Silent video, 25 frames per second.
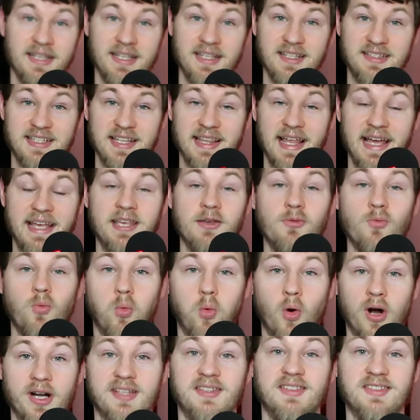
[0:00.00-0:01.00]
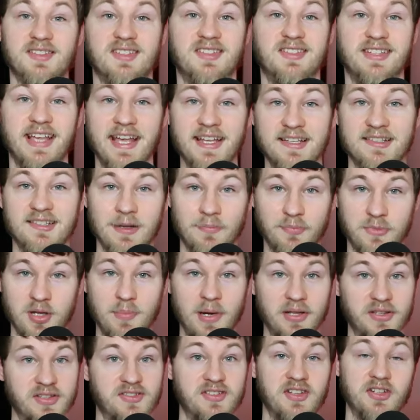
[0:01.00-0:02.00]
He said that he wanted to say something
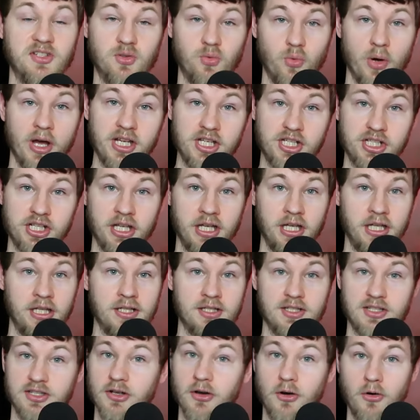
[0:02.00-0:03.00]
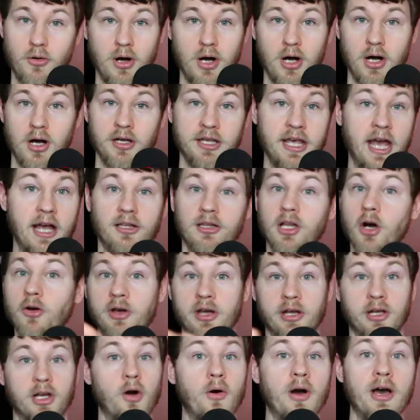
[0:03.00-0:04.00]
about the situation. So, yeah,
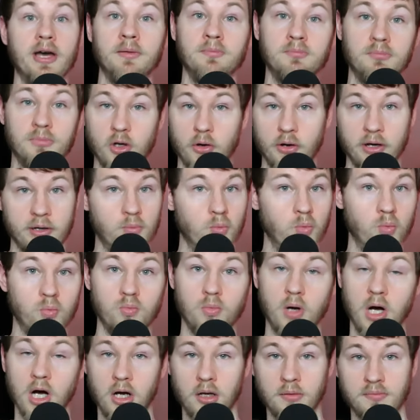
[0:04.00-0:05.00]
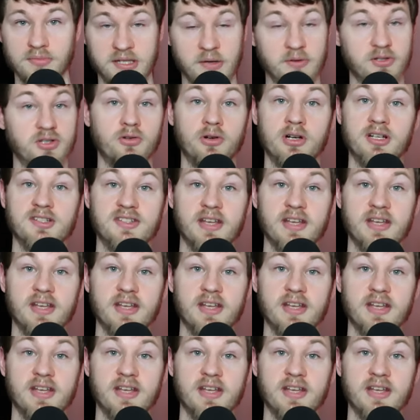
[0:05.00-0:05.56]
Logan, go ahead. Go ahead. Say what you want to